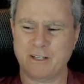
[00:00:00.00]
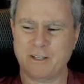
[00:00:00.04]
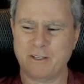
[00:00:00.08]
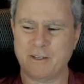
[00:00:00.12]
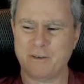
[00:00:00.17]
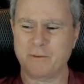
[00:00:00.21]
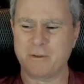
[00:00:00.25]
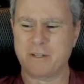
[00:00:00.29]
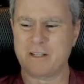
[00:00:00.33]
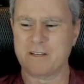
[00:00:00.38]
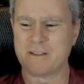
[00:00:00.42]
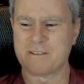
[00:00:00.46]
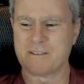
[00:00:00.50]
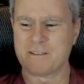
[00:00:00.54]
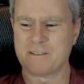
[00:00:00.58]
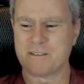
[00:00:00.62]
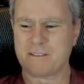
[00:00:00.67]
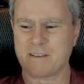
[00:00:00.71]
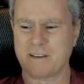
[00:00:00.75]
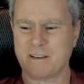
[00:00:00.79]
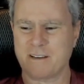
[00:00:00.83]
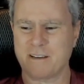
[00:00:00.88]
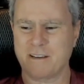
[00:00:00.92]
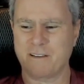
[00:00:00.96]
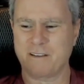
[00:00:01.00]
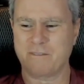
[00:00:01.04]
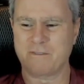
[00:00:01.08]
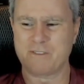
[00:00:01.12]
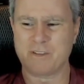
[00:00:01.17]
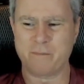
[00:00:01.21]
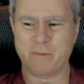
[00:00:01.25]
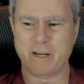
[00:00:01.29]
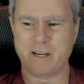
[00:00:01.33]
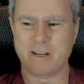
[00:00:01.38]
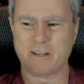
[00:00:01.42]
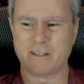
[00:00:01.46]
to do with this. If
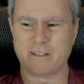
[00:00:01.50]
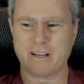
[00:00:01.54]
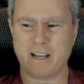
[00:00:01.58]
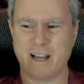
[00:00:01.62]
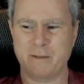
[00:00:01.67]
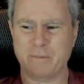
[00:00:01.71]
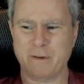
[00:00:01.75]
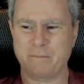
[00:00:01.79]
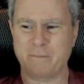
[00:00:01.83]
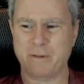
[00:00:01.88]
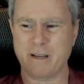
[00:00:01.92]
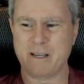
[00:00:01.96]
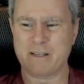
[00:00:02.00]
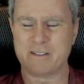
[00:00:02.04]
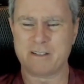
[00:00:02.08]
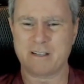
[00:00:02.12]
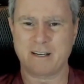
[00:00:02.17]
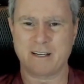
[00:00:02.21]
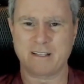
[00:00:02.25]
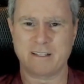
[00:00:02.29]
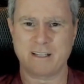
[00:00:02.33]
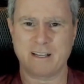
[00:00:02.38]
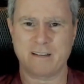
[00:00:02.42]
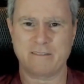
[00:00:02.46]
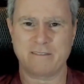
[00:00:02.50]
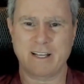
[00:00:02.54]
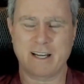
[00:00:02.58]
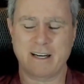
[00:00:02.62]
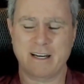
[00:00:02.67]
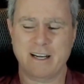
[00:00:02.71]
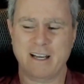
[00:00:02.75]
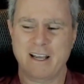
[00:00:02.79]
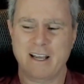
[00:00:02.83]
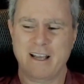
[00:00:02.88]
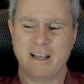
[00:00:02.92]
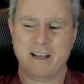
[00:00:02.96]
somebody could copy and paste it, I'd love that.
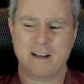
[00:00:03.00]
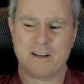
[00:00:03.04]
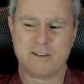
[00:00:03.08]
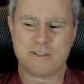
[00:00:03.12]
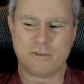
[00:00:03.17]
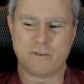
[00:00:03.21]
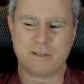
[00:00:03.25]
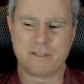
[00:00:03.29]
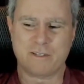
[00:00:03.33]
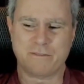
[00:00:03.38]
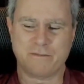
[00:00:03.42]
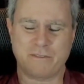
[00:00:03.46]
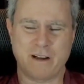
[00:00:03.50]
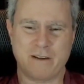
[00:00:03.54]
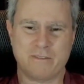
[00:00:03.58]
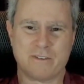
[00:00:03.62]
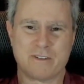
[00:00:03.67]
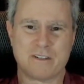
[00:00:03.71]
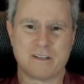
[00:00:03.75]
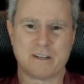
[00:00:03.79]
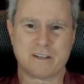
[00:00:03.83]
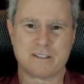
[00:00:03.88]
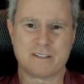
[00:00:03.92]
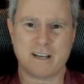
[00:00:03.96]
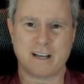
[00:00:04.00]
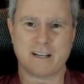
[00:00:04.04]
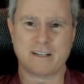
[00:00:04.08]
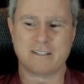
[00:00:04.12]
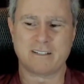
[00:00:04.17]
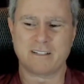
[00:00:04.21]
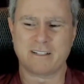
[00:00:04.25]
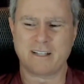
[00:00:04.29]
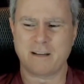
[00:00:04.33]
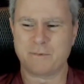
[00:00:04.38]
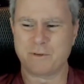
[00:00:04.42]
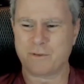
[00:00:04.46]
There's always a 5 or 6 second
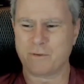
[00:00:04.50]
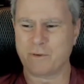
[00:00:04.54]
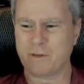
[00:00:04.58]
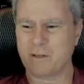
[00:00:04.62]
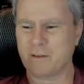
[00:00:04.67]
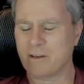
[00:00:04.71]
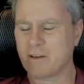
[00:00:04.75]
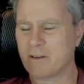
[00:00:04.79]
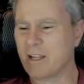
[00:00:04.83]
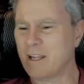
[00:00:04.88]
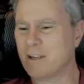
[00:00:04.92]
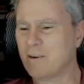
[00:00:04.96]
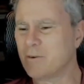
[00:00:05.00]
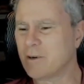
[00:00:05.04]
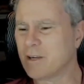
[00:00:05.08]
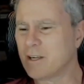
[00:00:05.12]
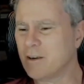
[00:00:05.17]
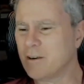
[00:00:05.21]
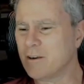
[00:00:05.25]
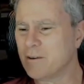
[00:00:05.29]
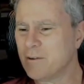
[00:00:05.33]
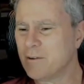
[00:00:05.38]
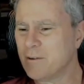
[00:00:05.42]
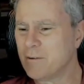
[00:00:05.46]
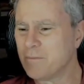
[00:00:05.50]
delay between. Okay, here we go.